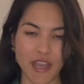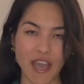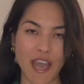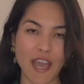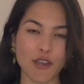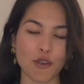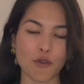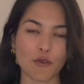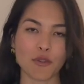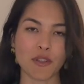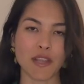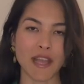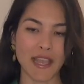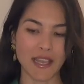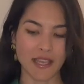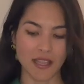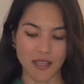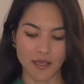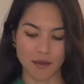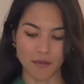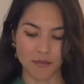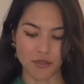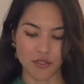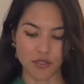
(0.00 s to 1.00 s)
I don't like
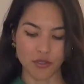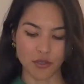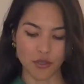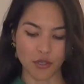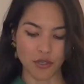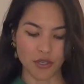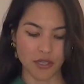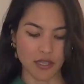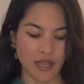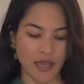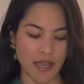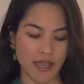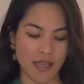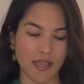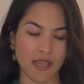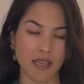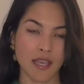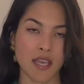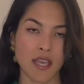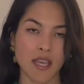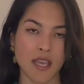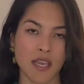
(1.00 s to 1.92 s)
them to look like